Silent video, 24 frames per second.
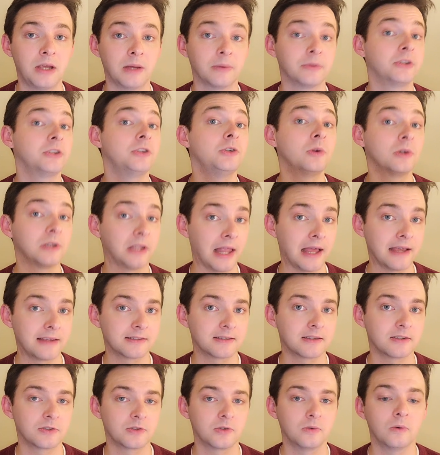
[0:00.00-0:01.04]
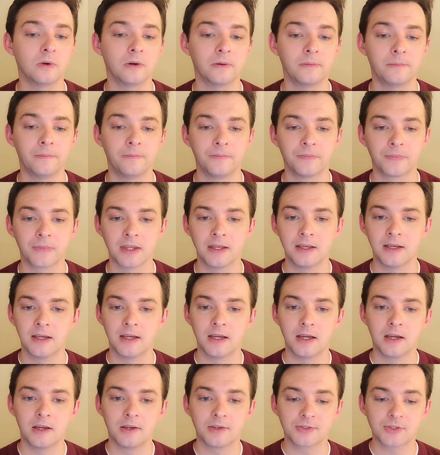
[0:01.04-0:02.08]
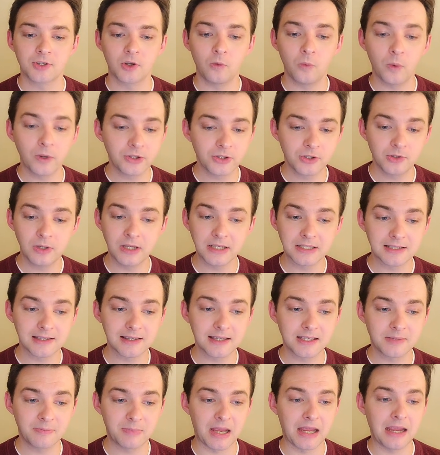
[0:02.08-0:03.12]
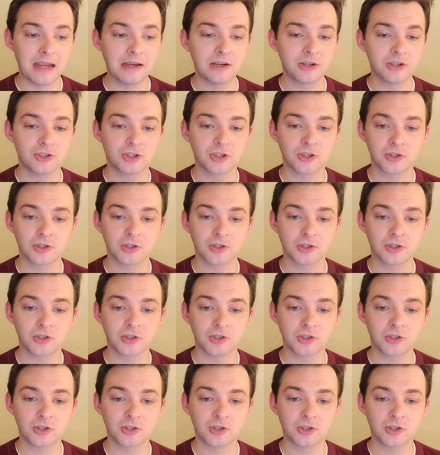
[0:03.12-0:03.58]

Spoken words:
able to utilize the tool. So once you get to this page, just